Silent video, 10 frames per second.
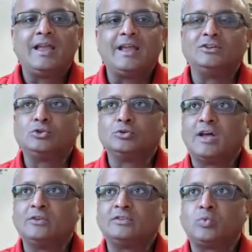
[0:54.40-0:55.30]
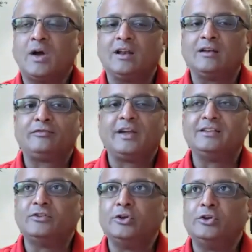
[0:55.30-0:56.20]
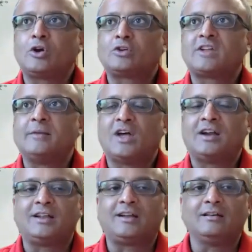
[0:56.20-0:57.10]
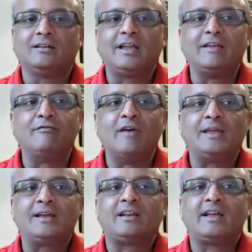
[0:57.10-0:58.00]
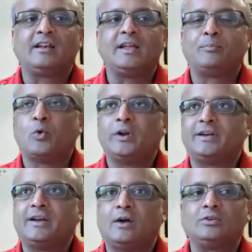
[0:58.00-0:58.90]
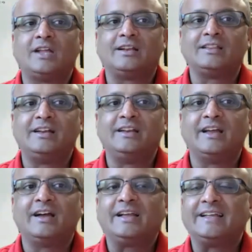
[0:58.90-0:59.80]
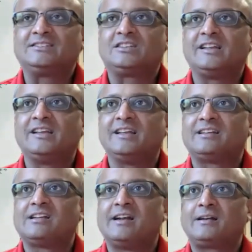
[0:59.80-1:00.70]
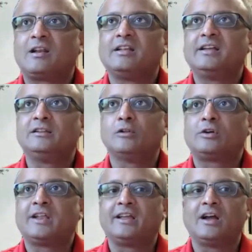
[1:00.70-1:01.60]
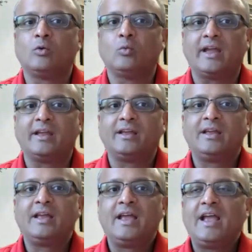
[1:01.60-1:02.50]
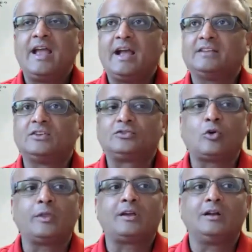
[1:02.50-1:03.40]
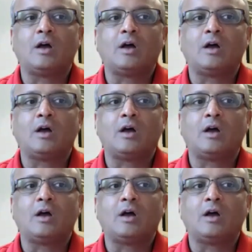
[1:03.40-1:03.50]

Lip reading: in 2012, in a New York Times article, he very clearly pointed out that in India, history is literally rotting away, as historical